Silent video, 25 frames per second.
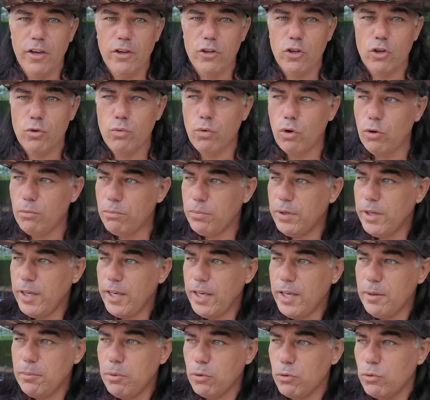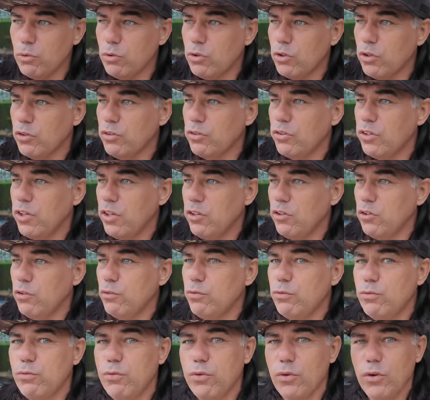you won't be able to continue
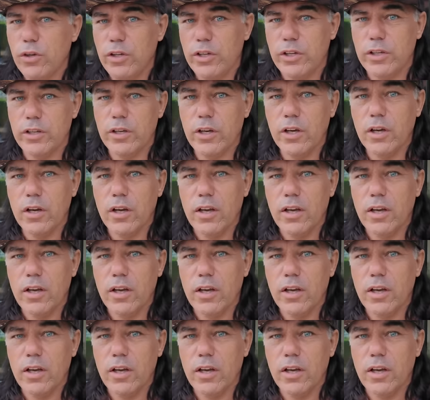fully